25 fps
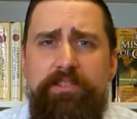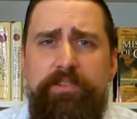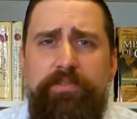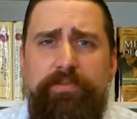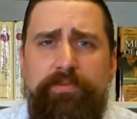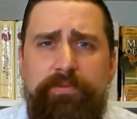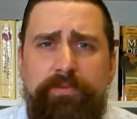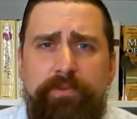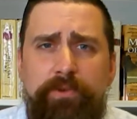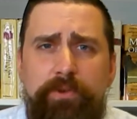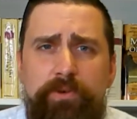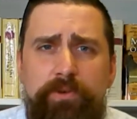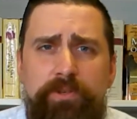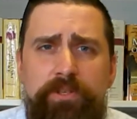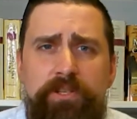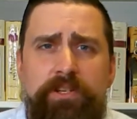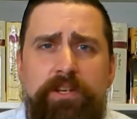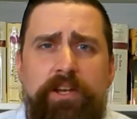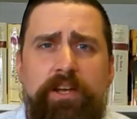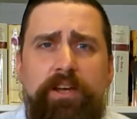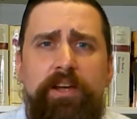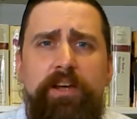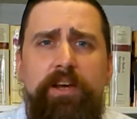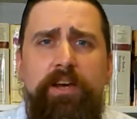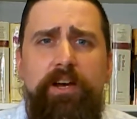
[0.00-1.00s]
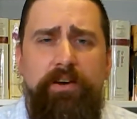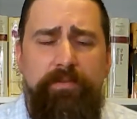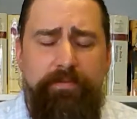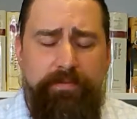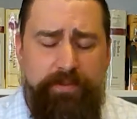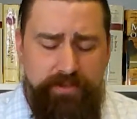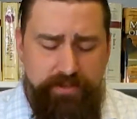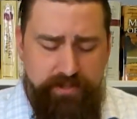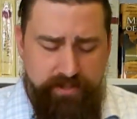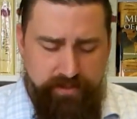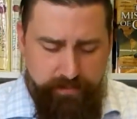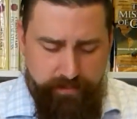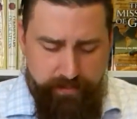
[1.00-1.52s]
the fruit of
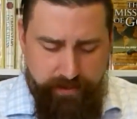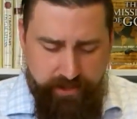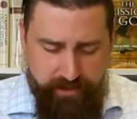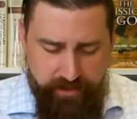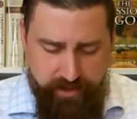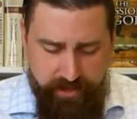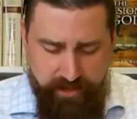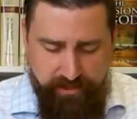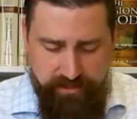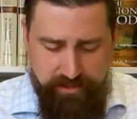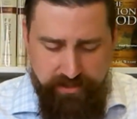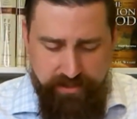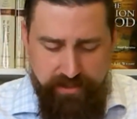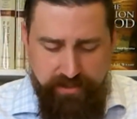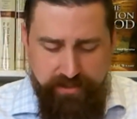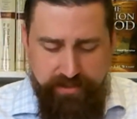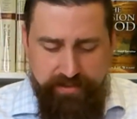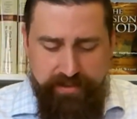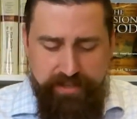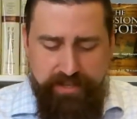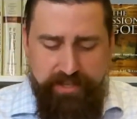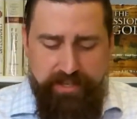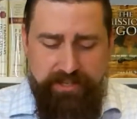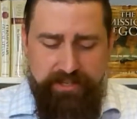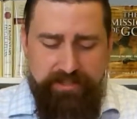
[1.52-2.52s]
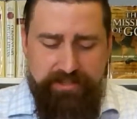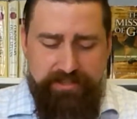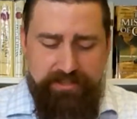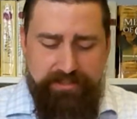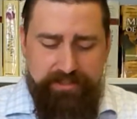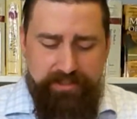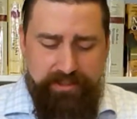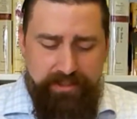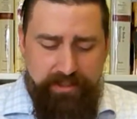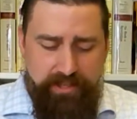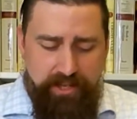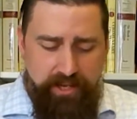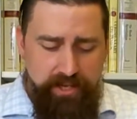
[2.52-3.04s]
the Spirit is
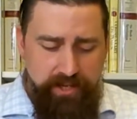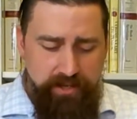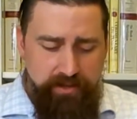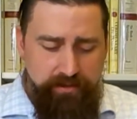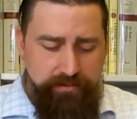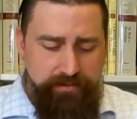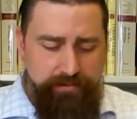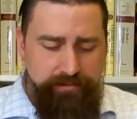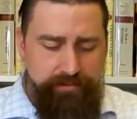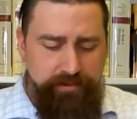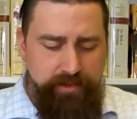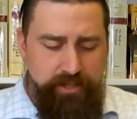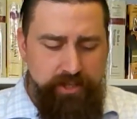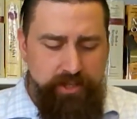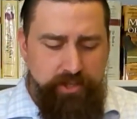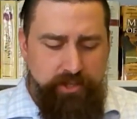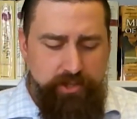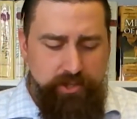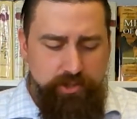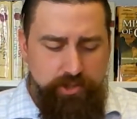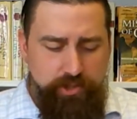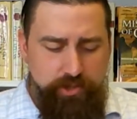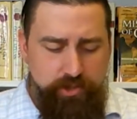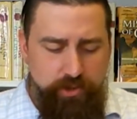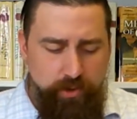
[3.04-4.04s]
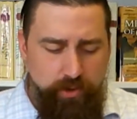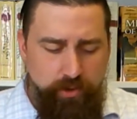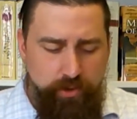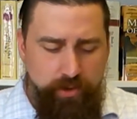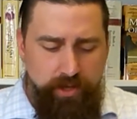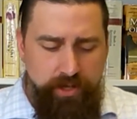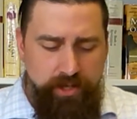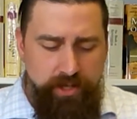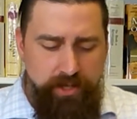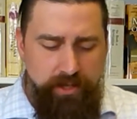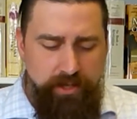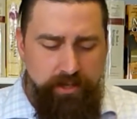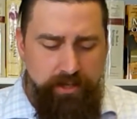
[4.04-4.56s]
love,
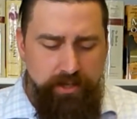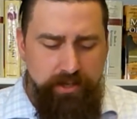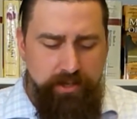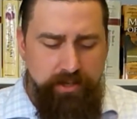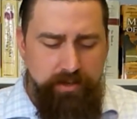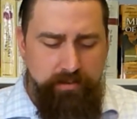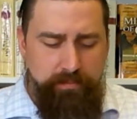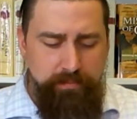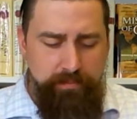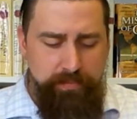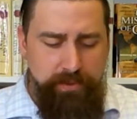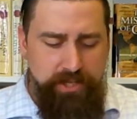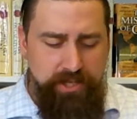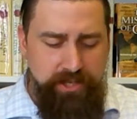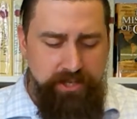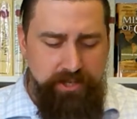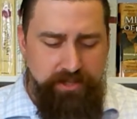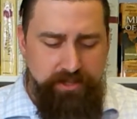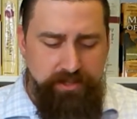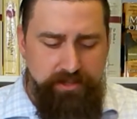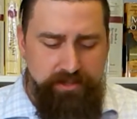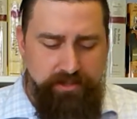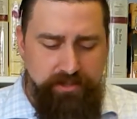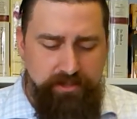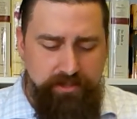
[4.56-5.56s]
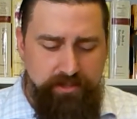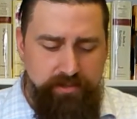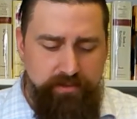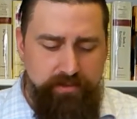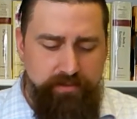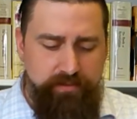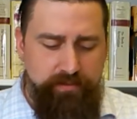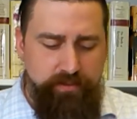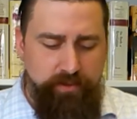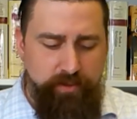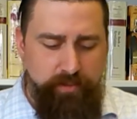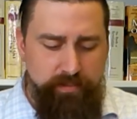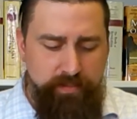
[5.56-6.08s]
joy, peace,
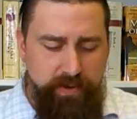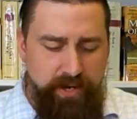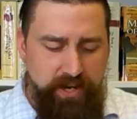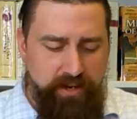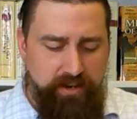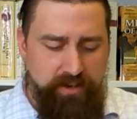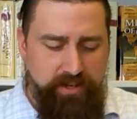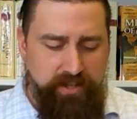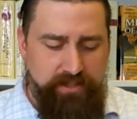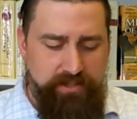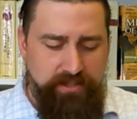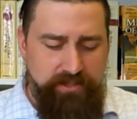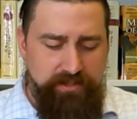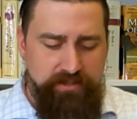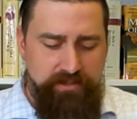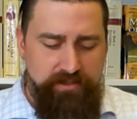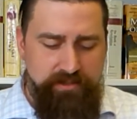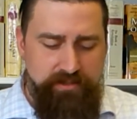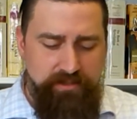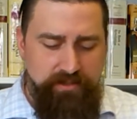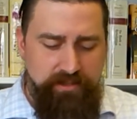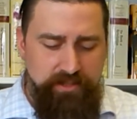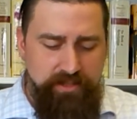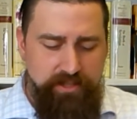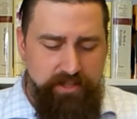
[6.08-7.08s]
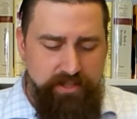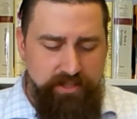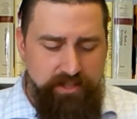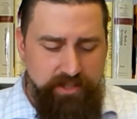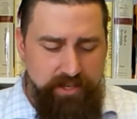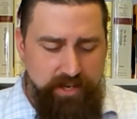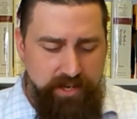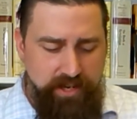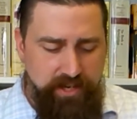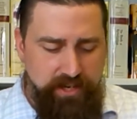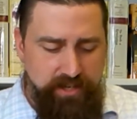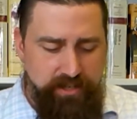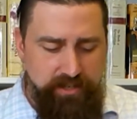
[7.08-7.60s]
forbearance,
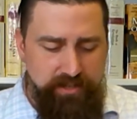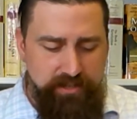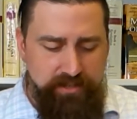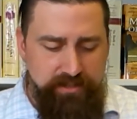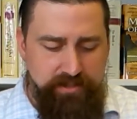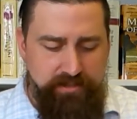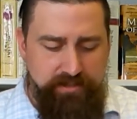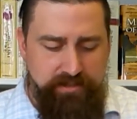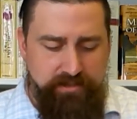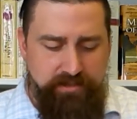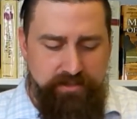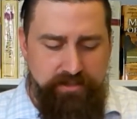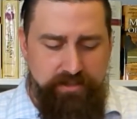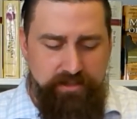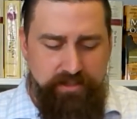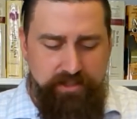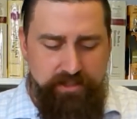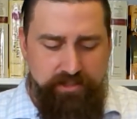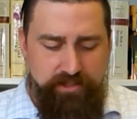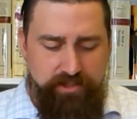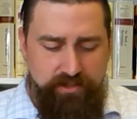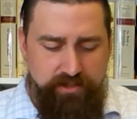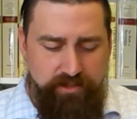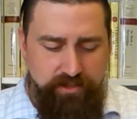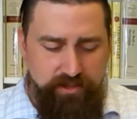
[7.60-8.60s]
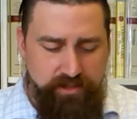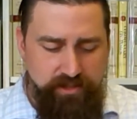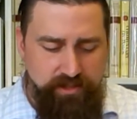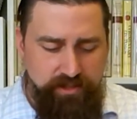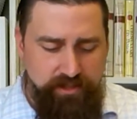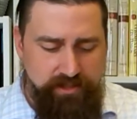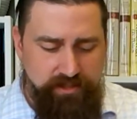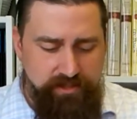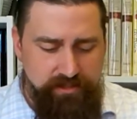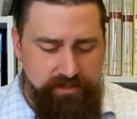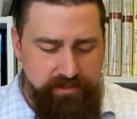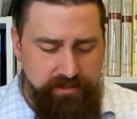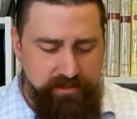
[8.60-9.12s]
kindness,
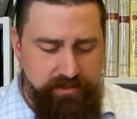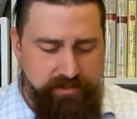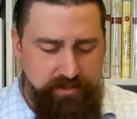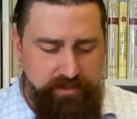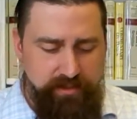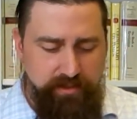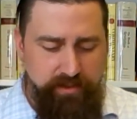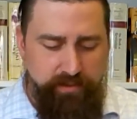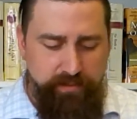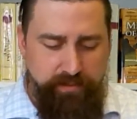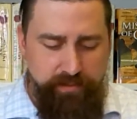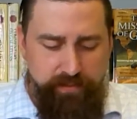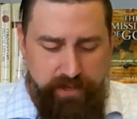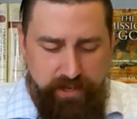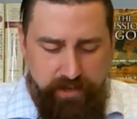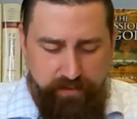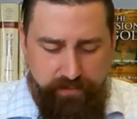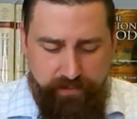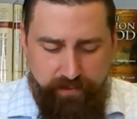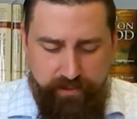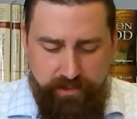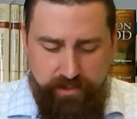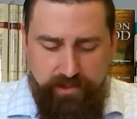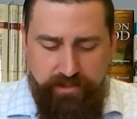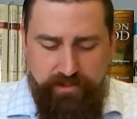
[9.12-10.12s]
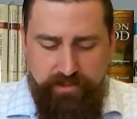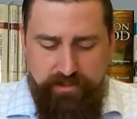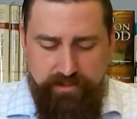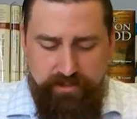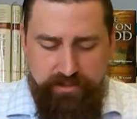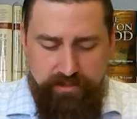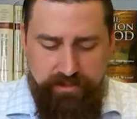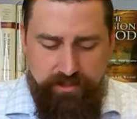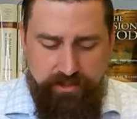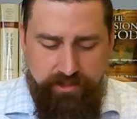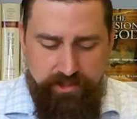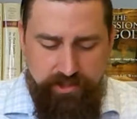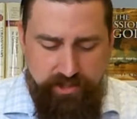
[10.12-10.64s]
goodness,
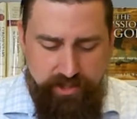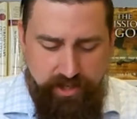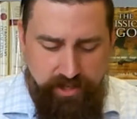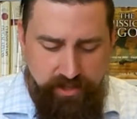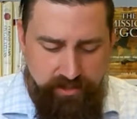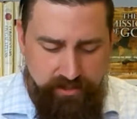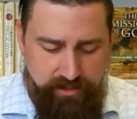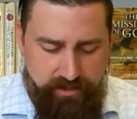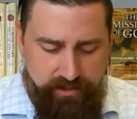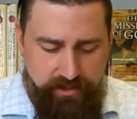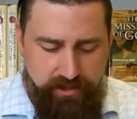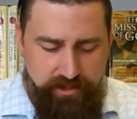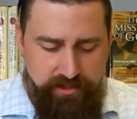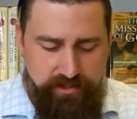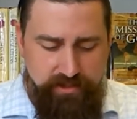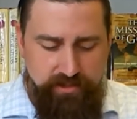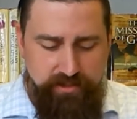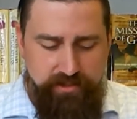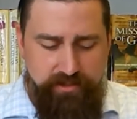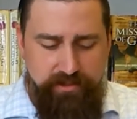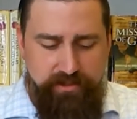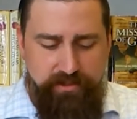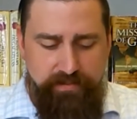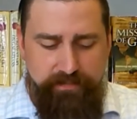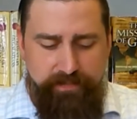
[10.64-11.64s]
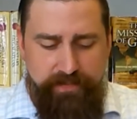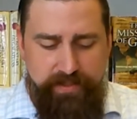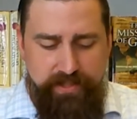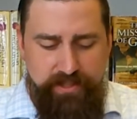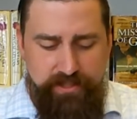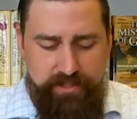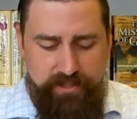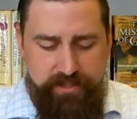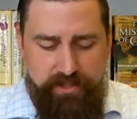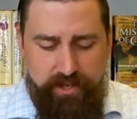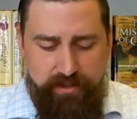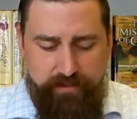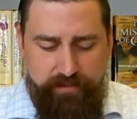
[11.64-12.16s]
faithfulness, gentleness,
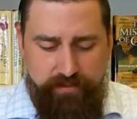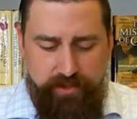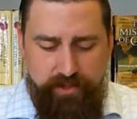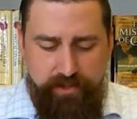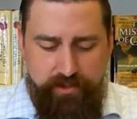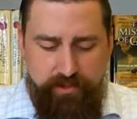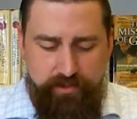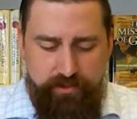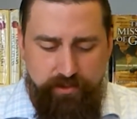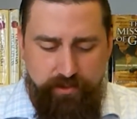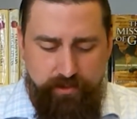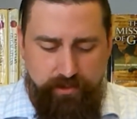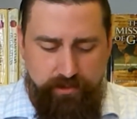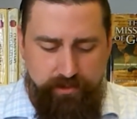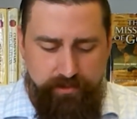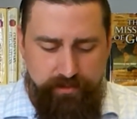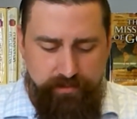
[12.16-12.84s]
self control.